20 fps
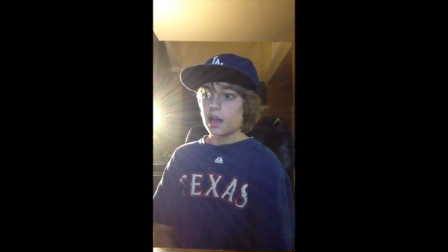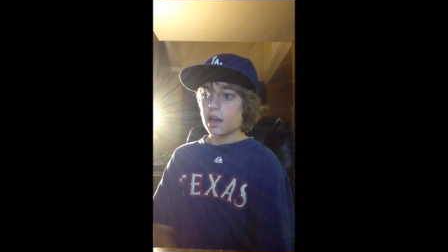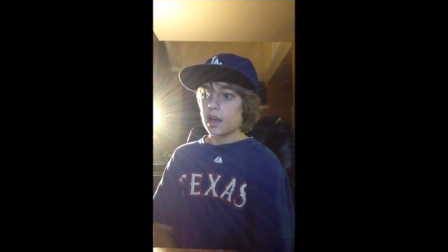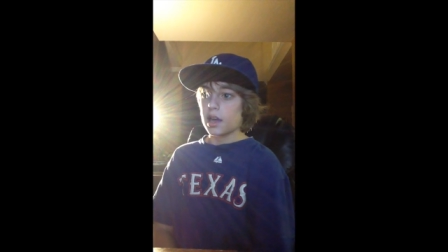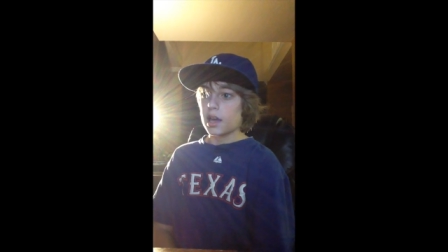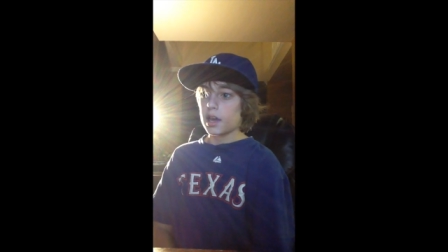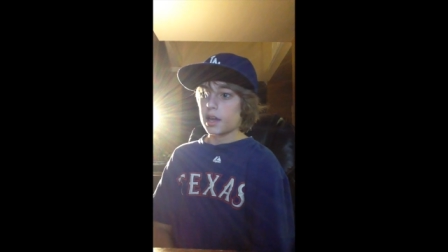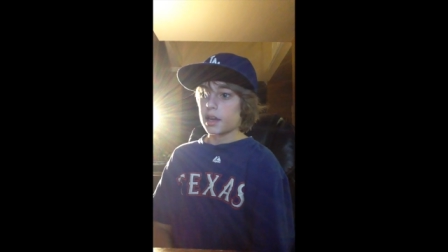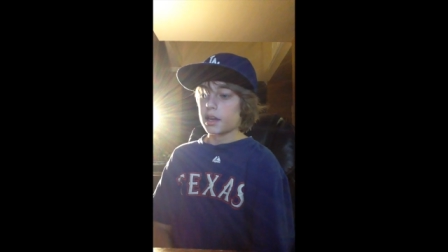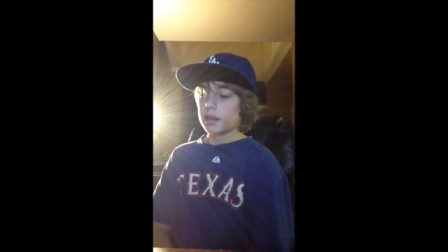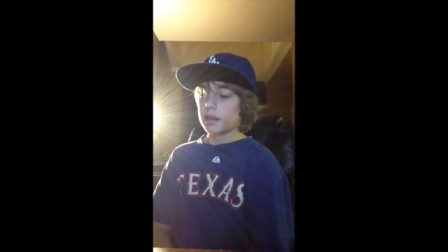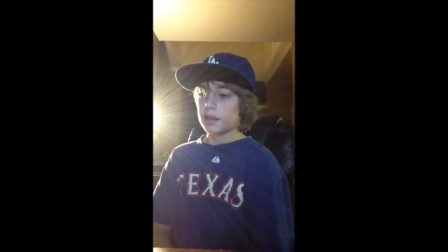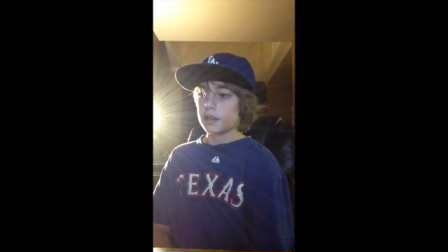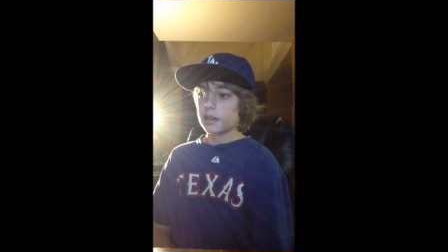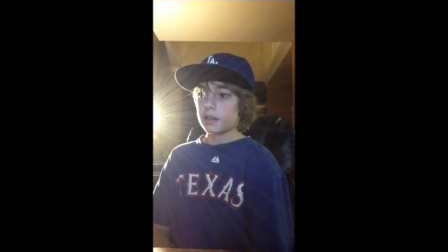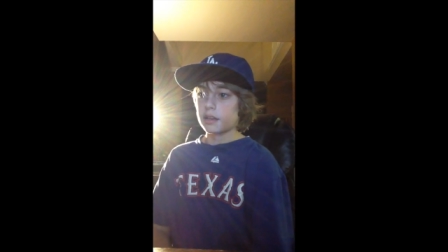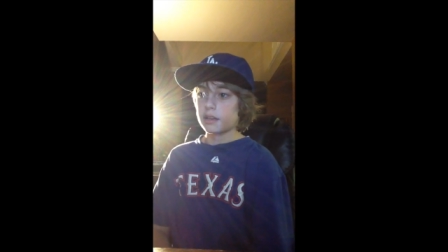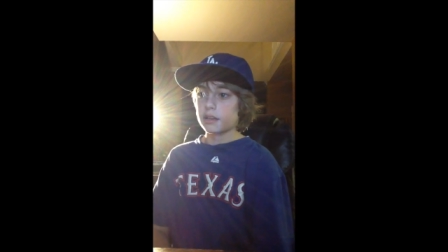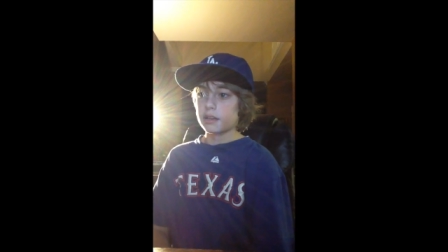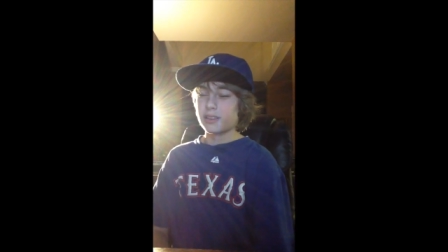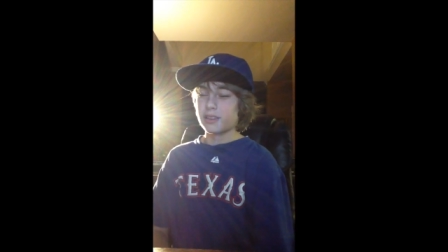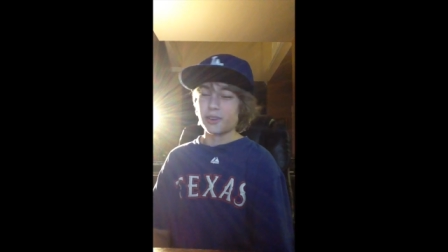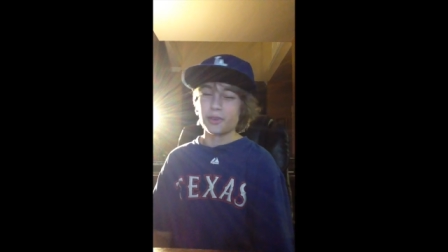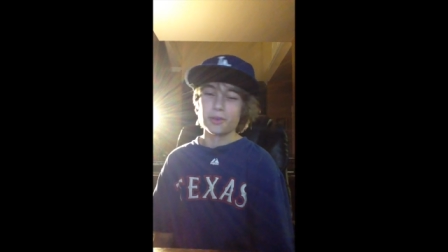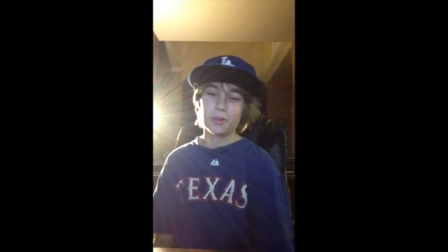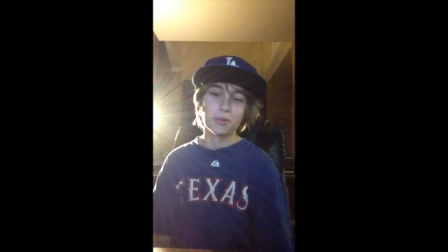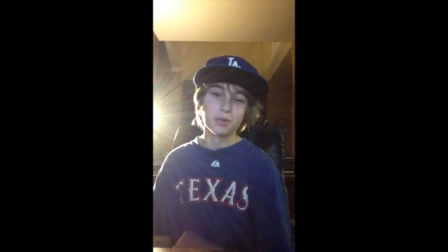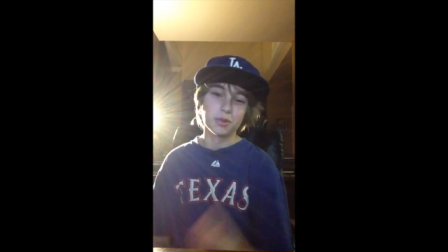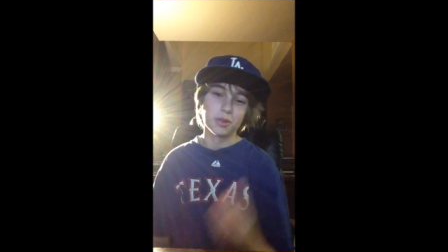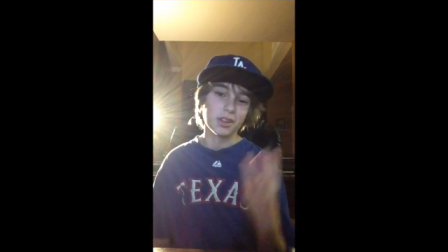And it was
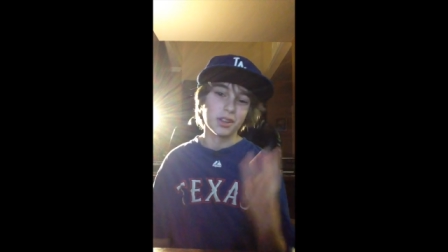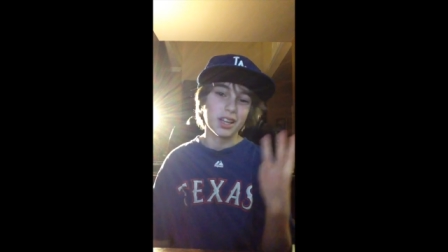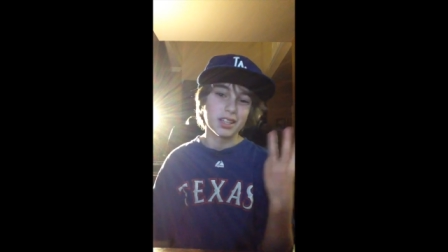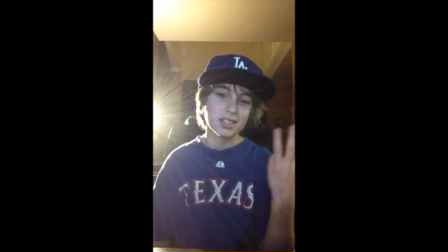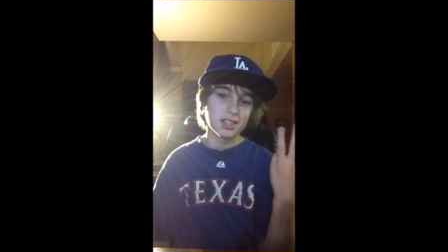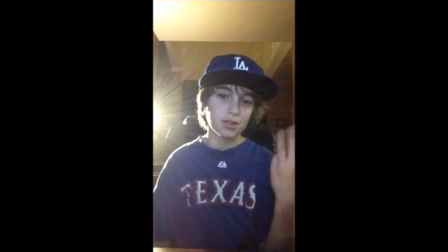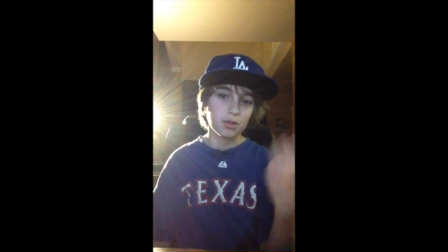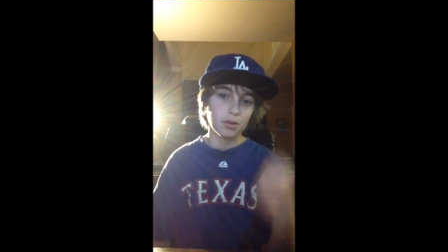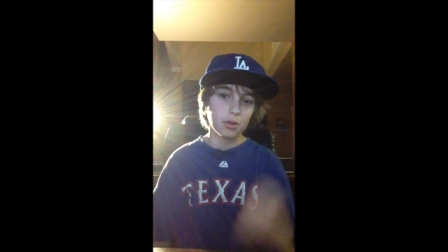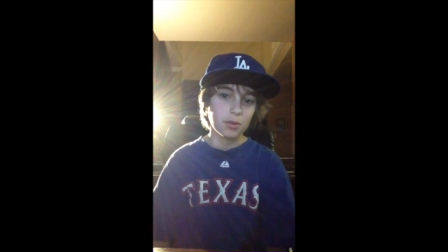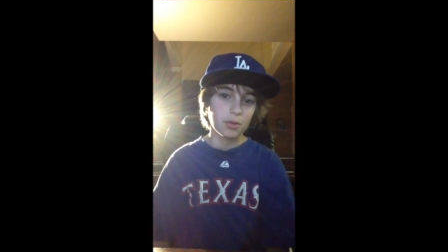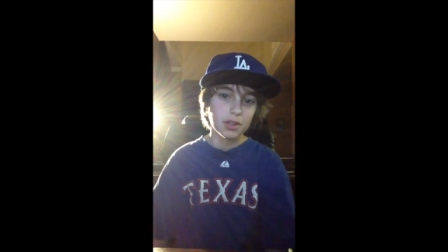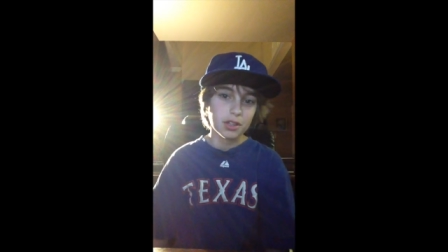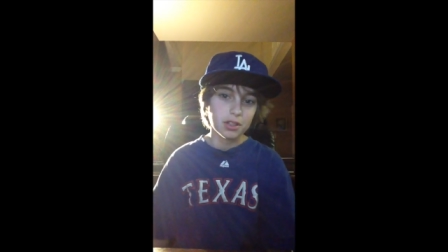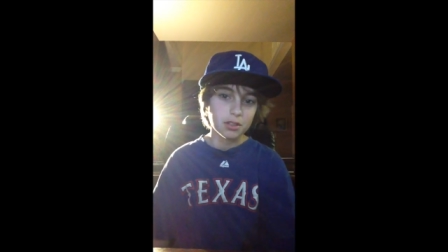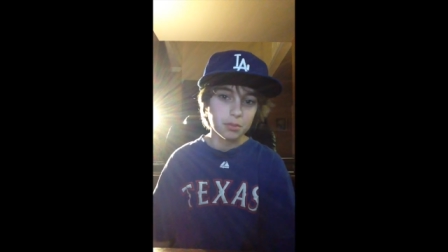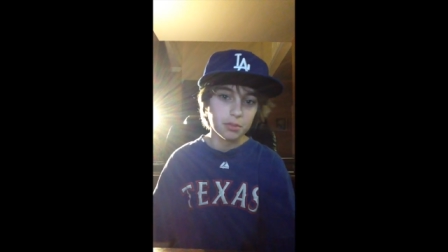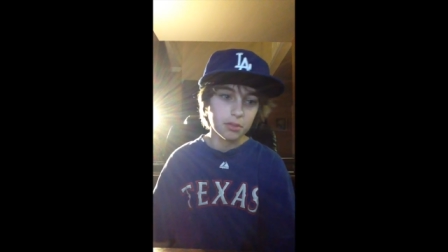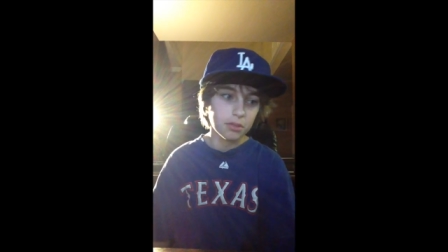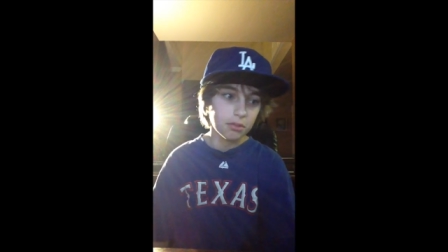only lasted for